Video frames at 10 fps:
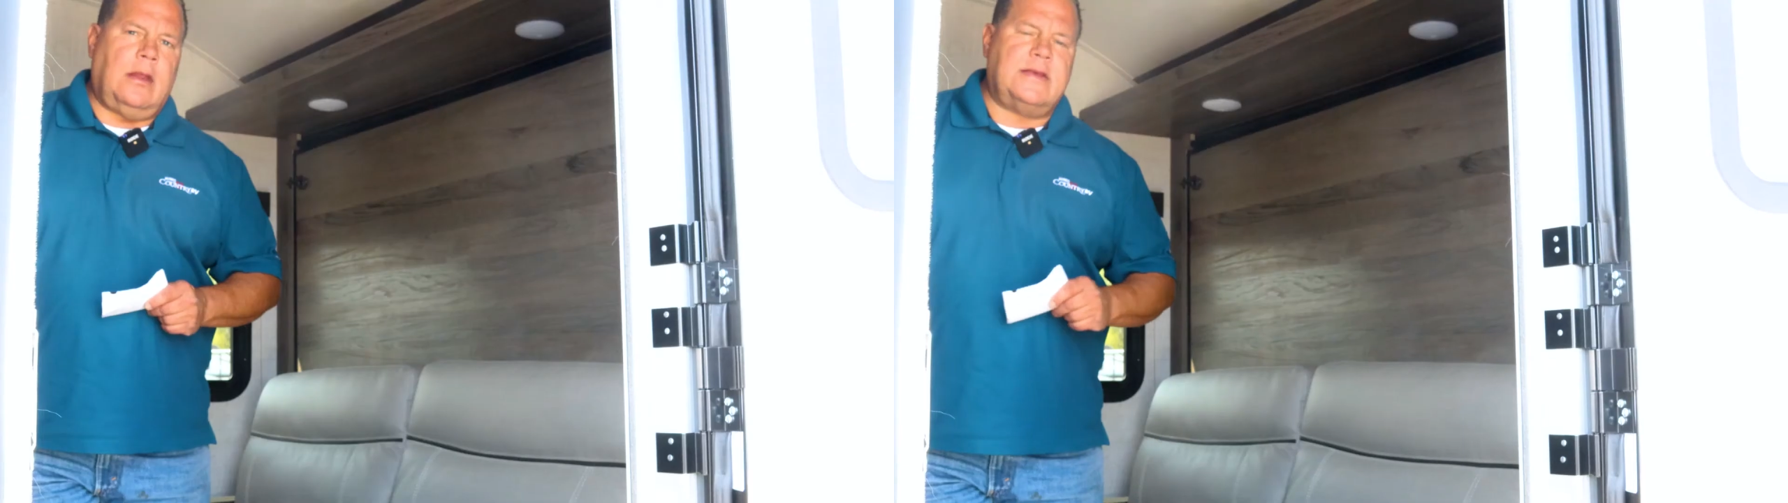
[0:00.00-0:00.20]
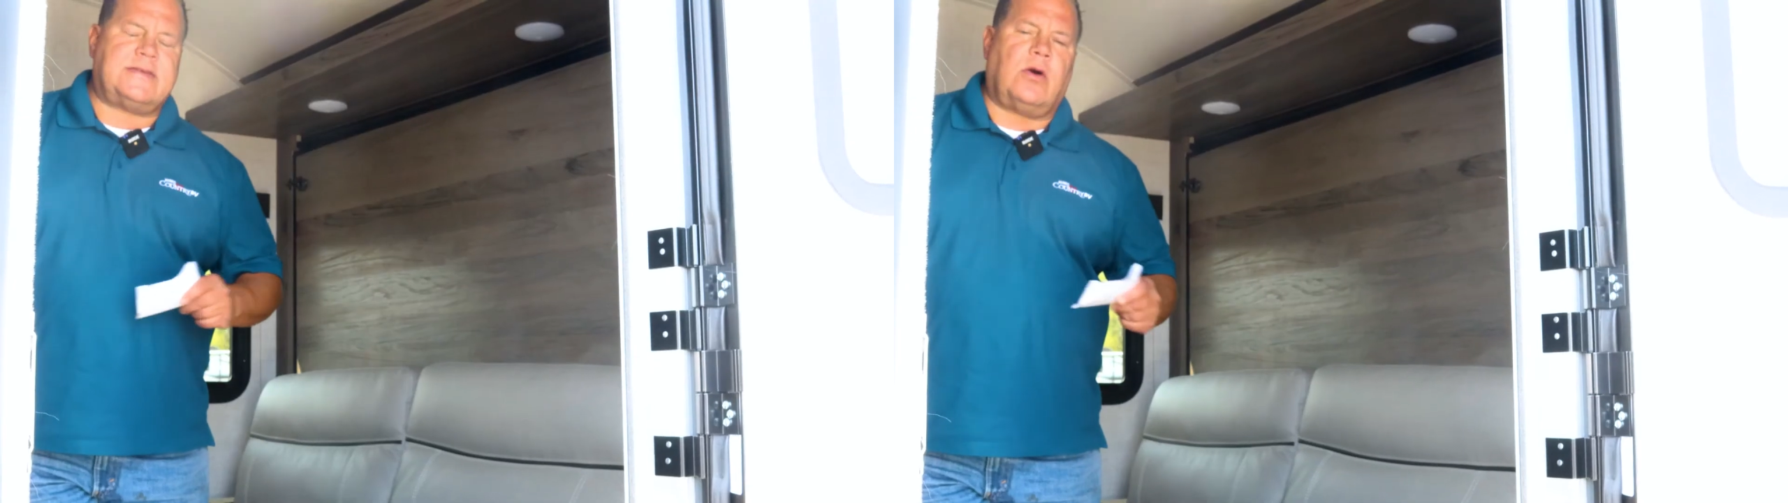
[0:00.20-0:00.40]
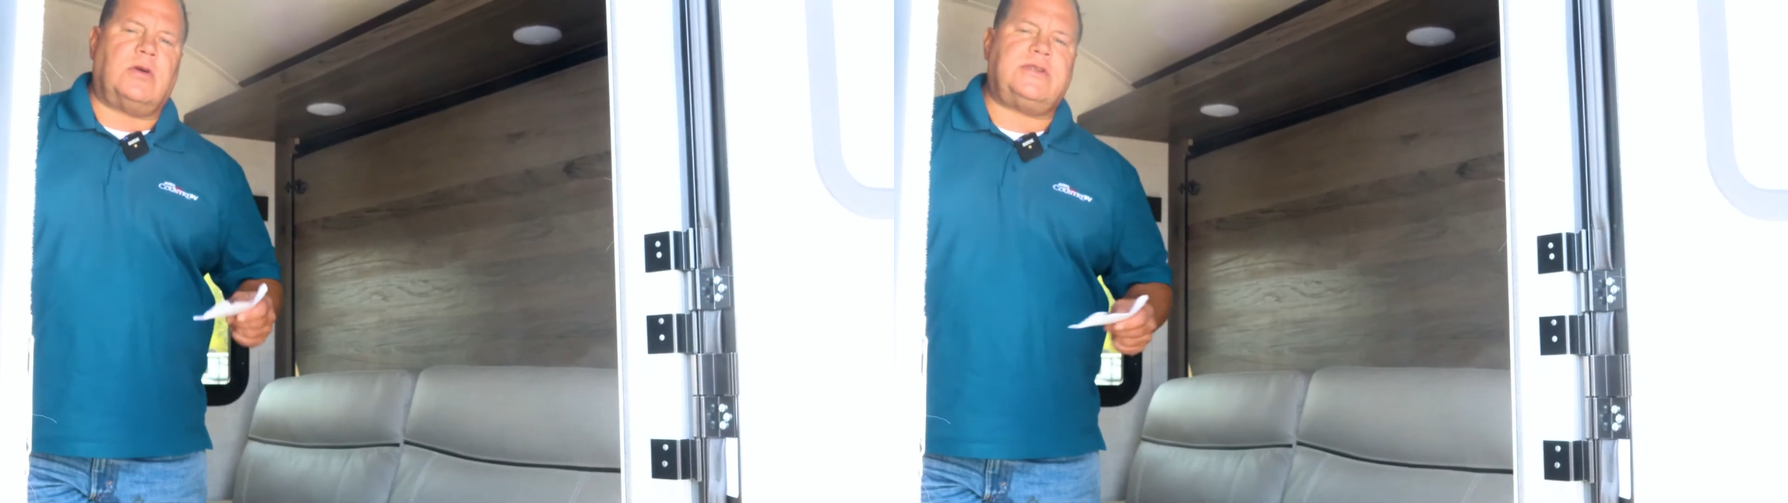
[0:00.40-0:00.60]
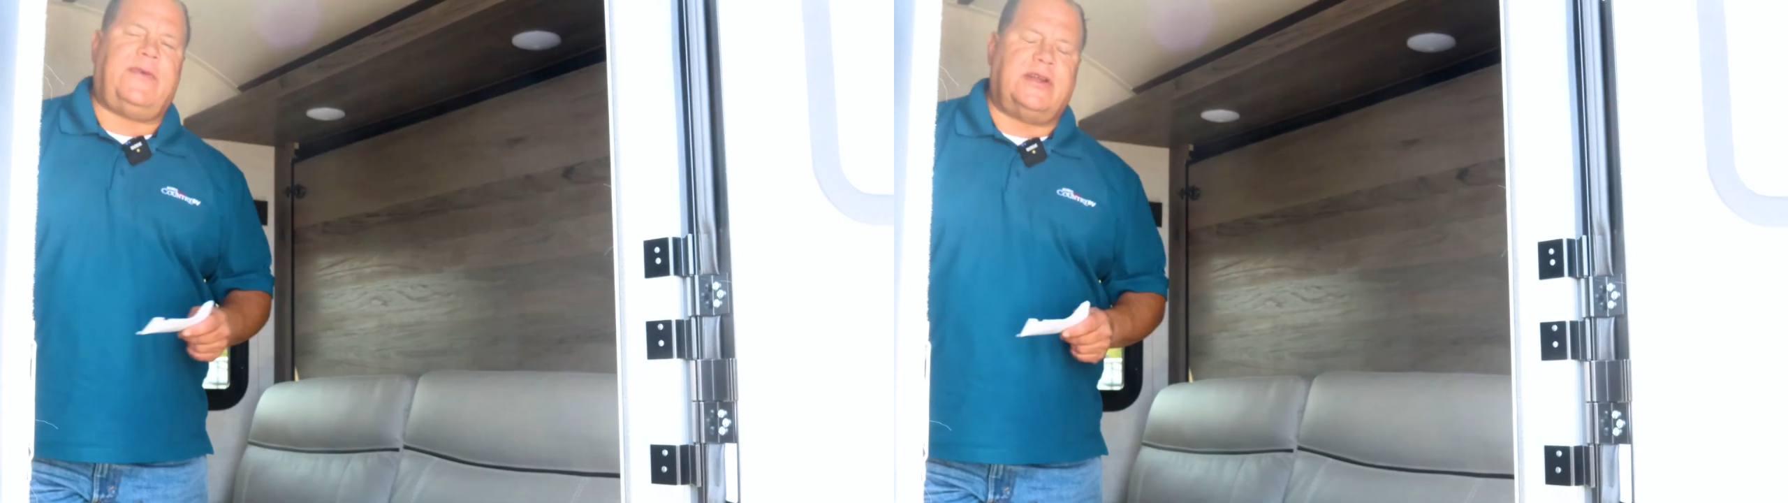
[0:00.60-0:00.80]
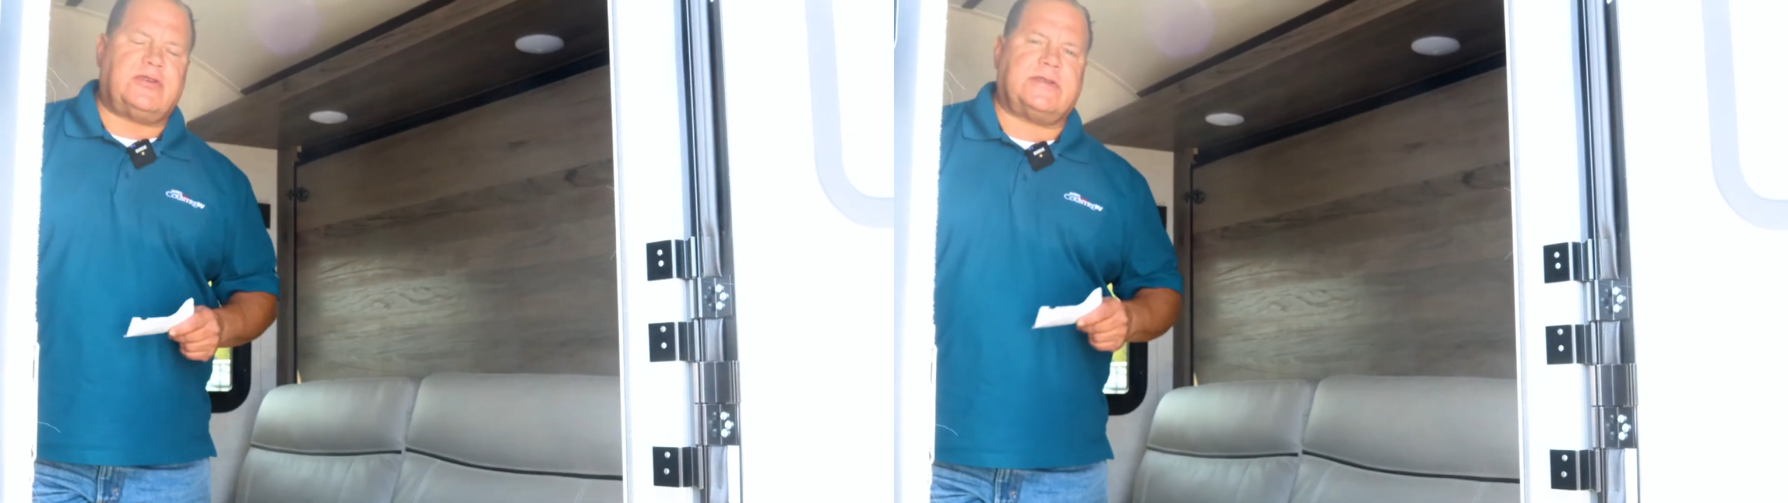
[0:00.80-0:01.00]
This coach
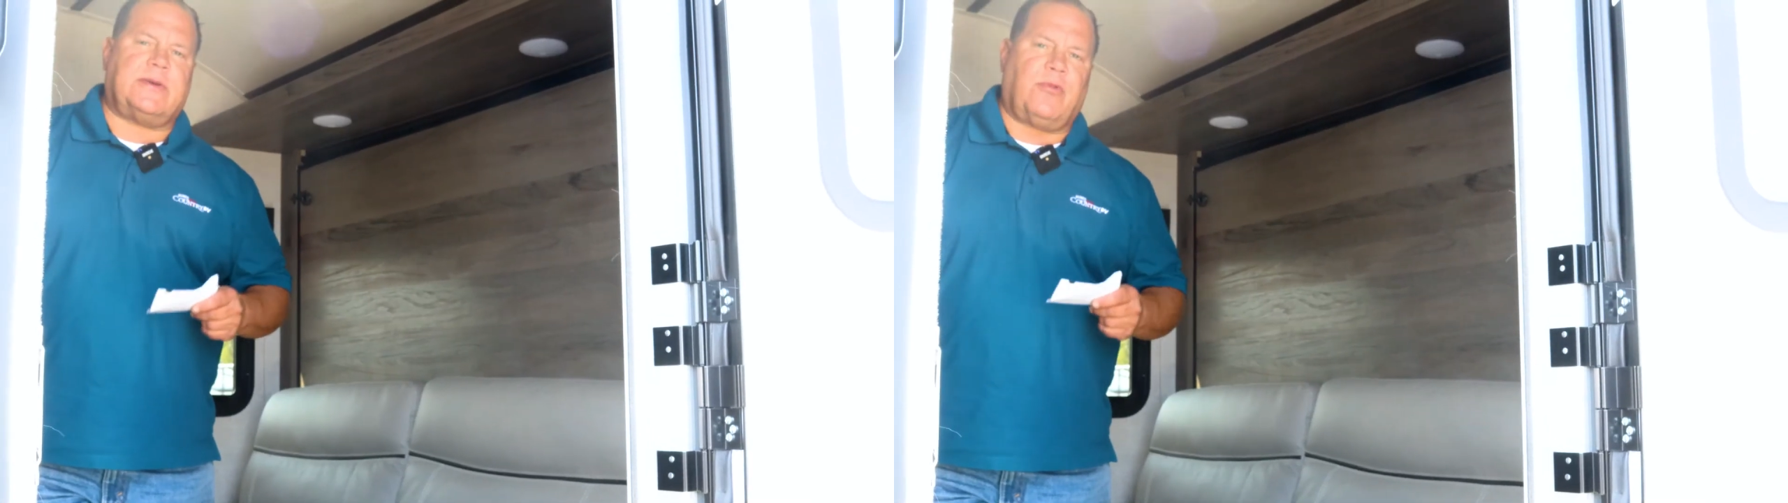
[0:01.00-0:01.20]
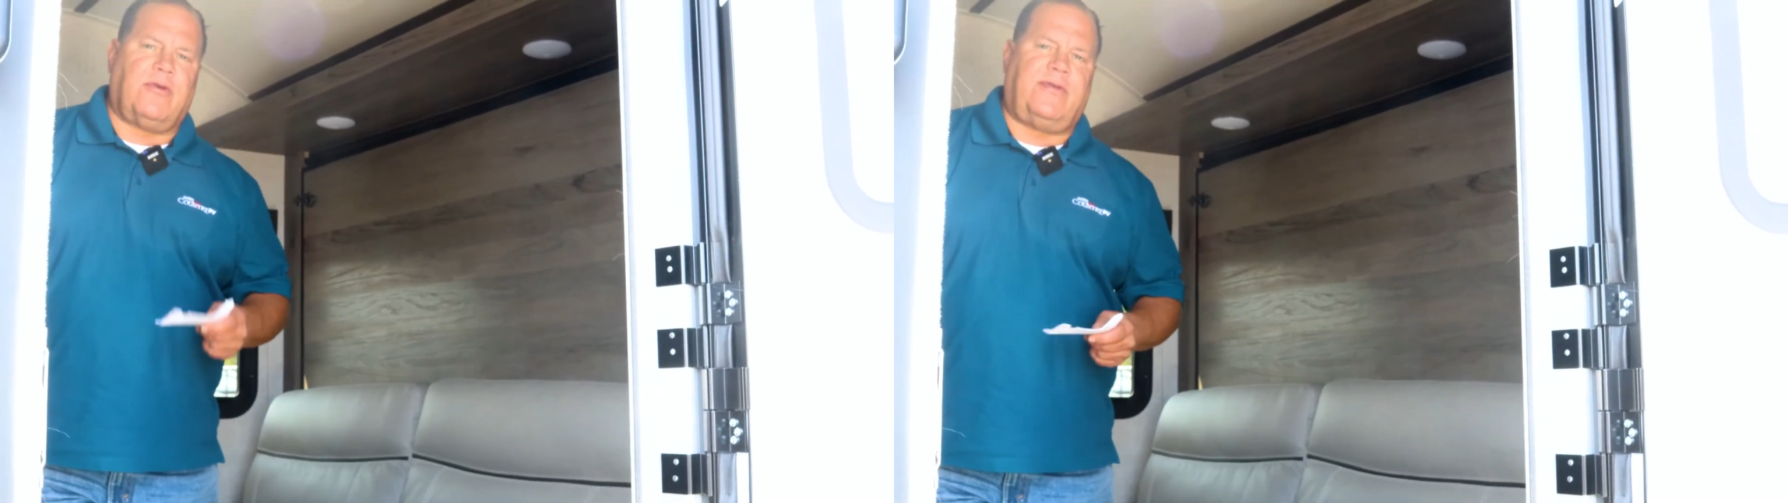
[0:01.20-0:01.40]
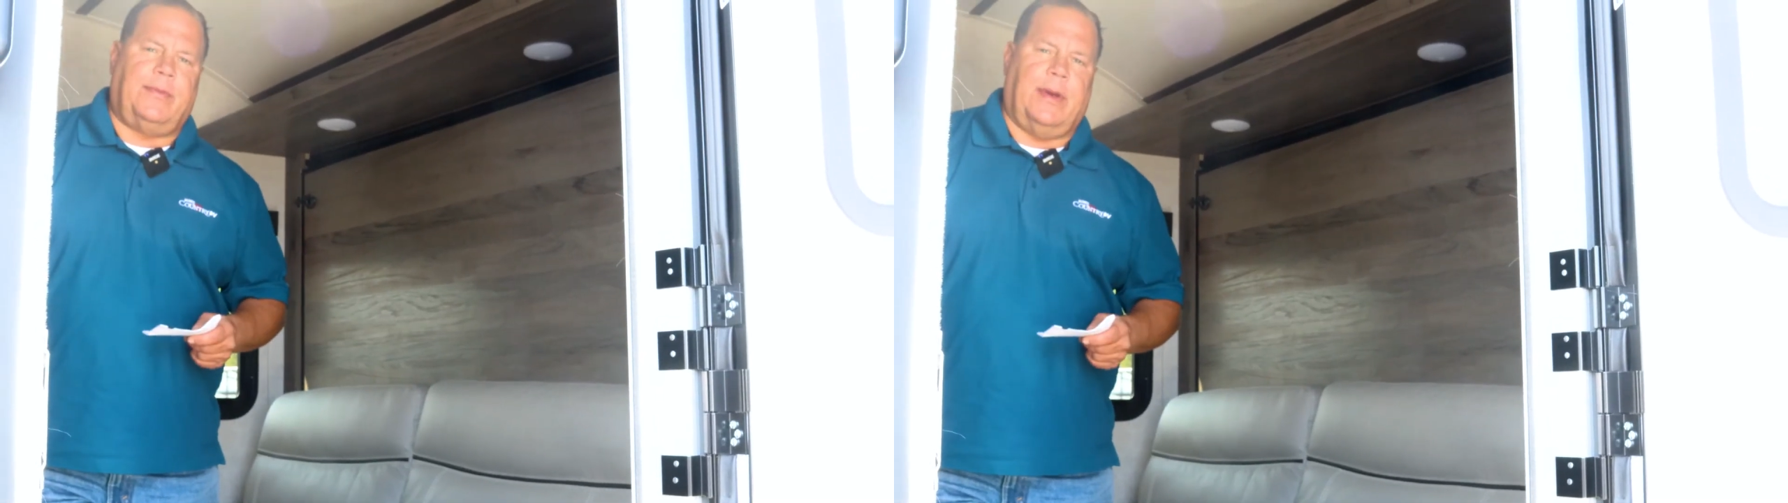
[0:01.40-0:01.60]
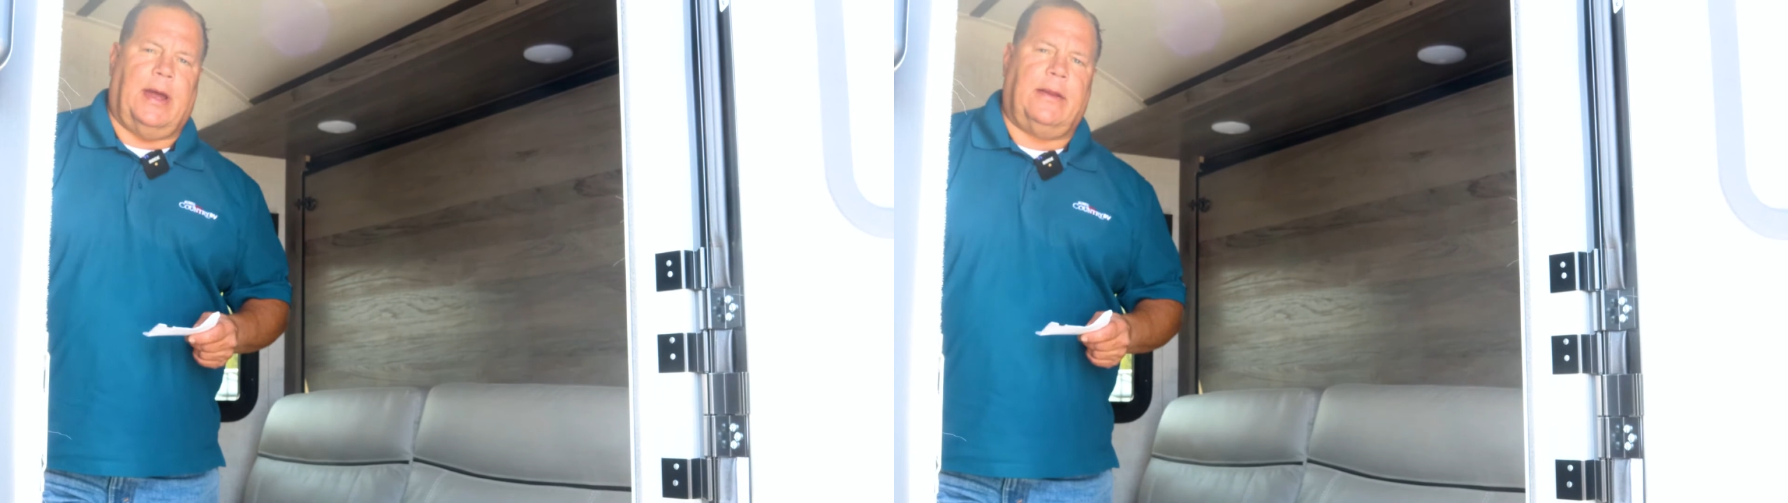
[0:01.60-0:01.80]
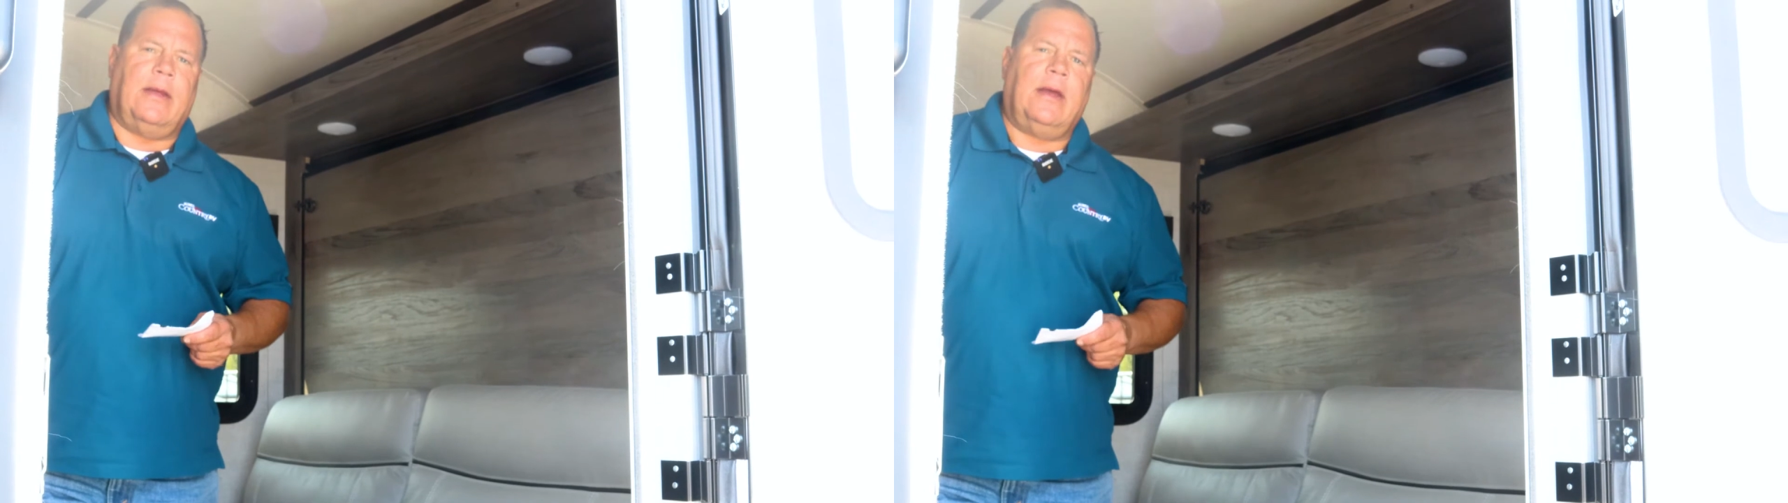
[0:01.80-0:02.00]
features a Murphy
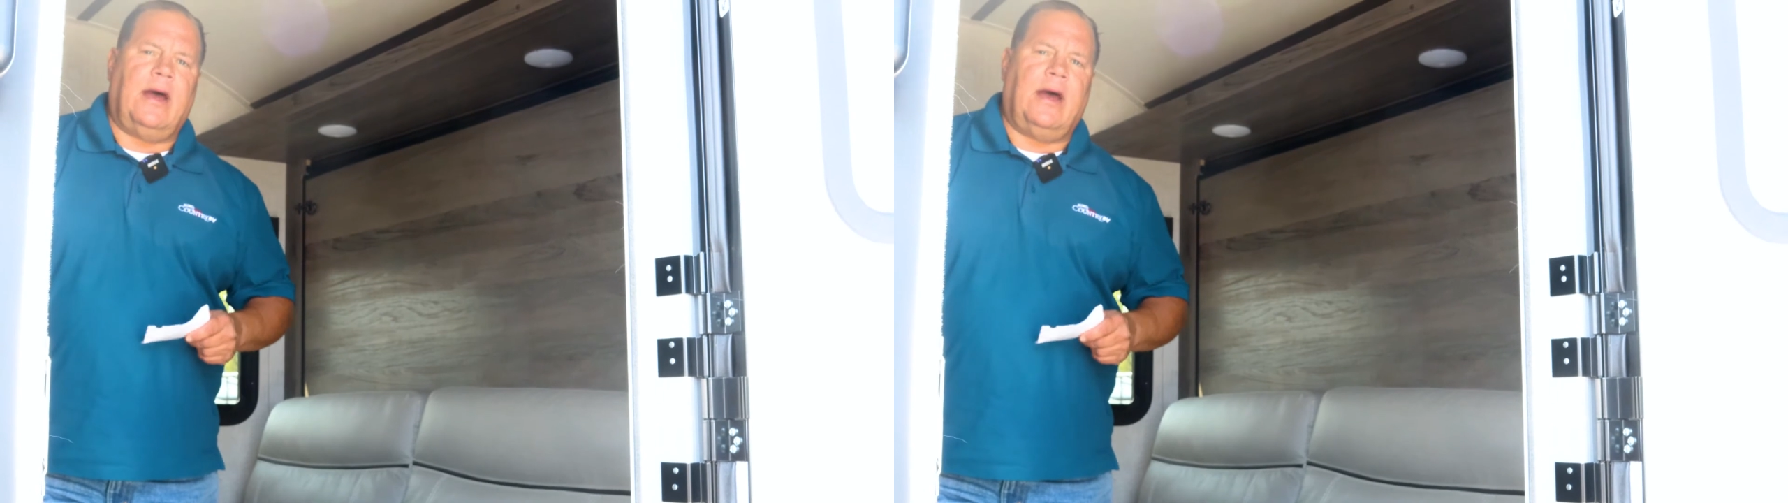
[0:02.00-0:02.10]
bed.